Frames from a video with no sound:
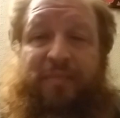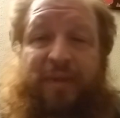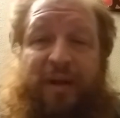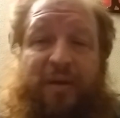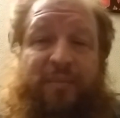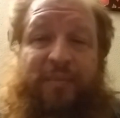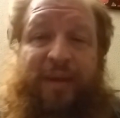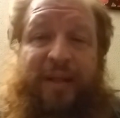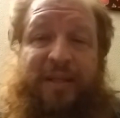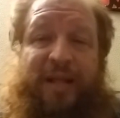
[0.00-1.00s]
You know,
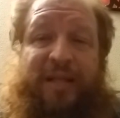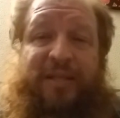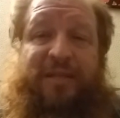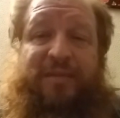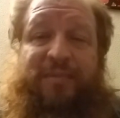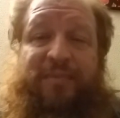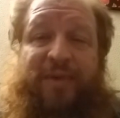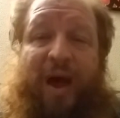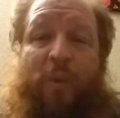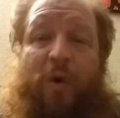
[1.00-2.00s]
it's
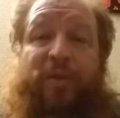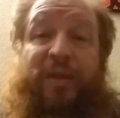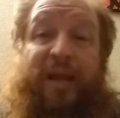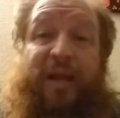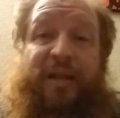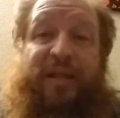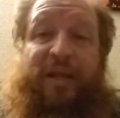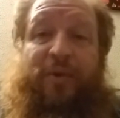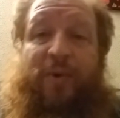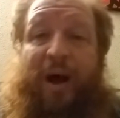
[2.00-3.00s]
not worth getting a
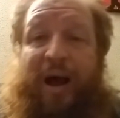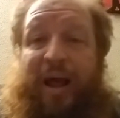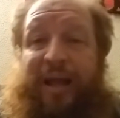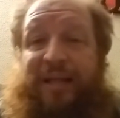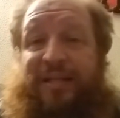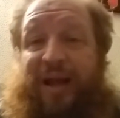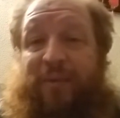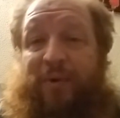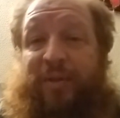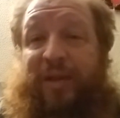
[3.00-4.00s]
DUI. It's
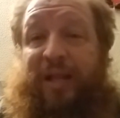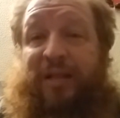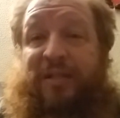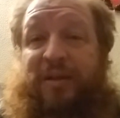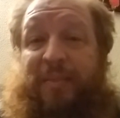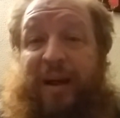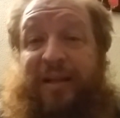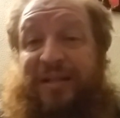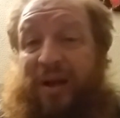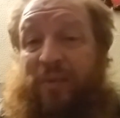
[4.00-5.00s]
not worth killing somebody.
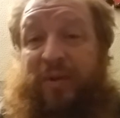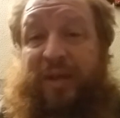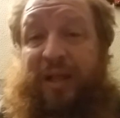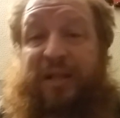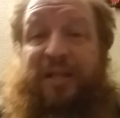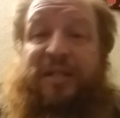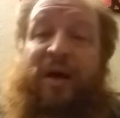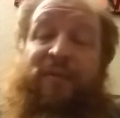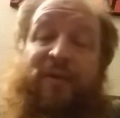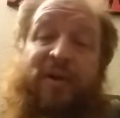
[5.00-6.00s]
It's not worth killing
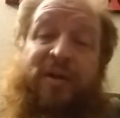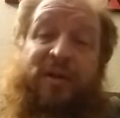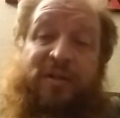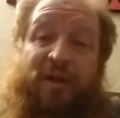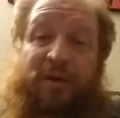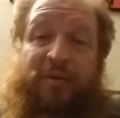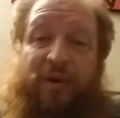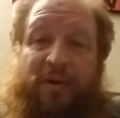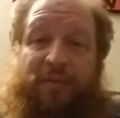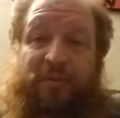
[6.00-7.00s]
yourself. So,
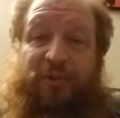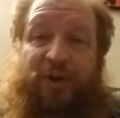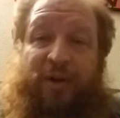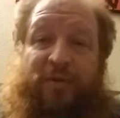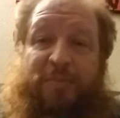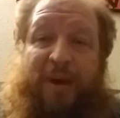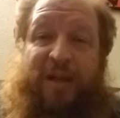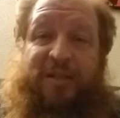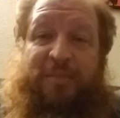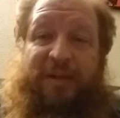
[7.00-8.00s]
drink
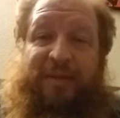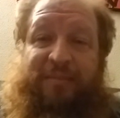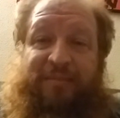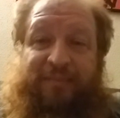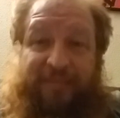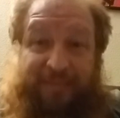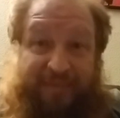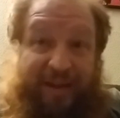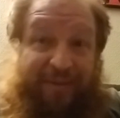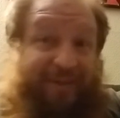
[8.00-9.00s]
responsibly.
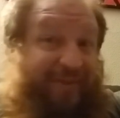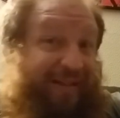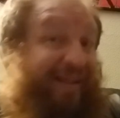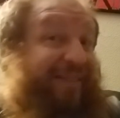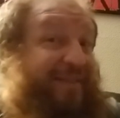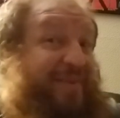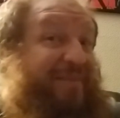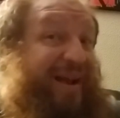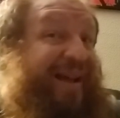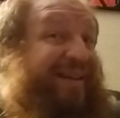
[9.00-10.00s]
Yeah, you
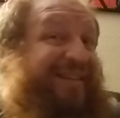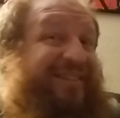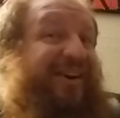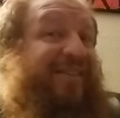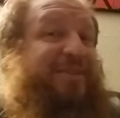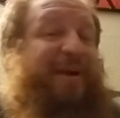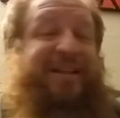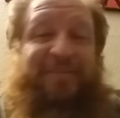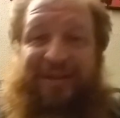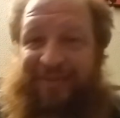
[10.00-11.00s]
remember that, huh? Drink
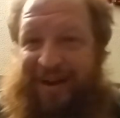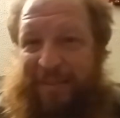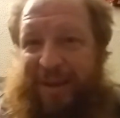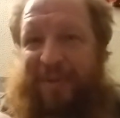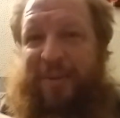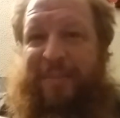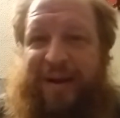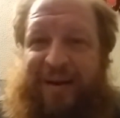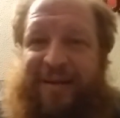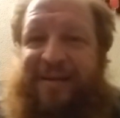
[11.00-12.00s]
responsibly when I make my own
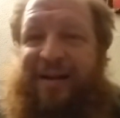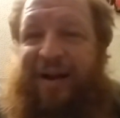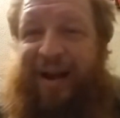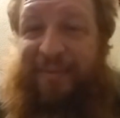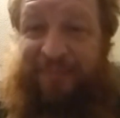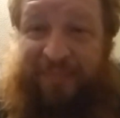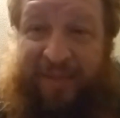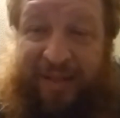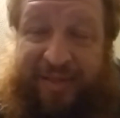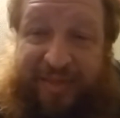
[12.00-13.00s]
beer. All right.
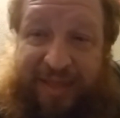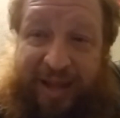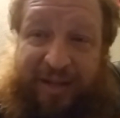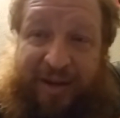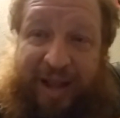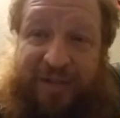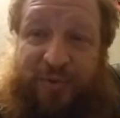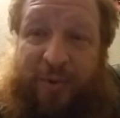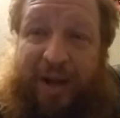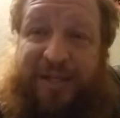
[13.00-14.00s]
Thank you guys
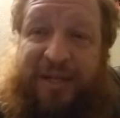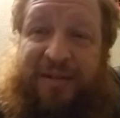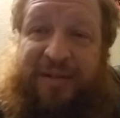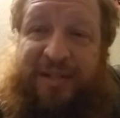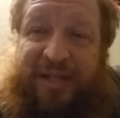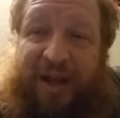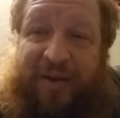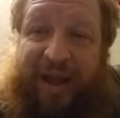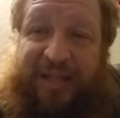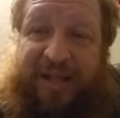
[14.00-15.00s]
for watching. See y'all
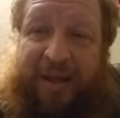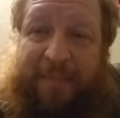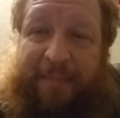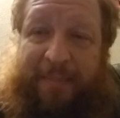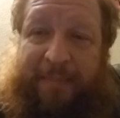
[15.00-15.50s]
next time.